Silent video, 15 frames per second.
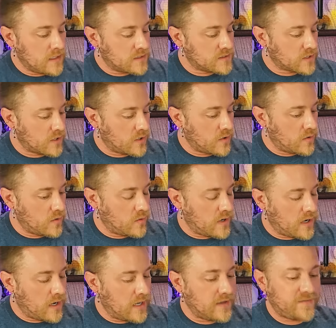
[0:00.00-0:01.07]
So
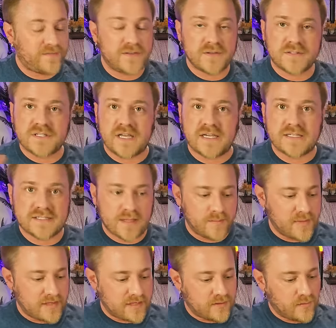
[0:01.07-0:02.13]
it feels like
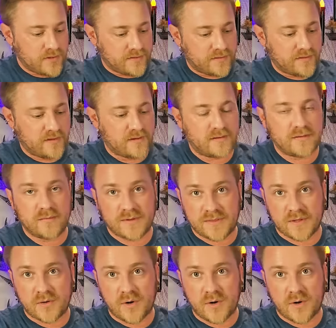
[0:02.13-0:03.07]
somebody with the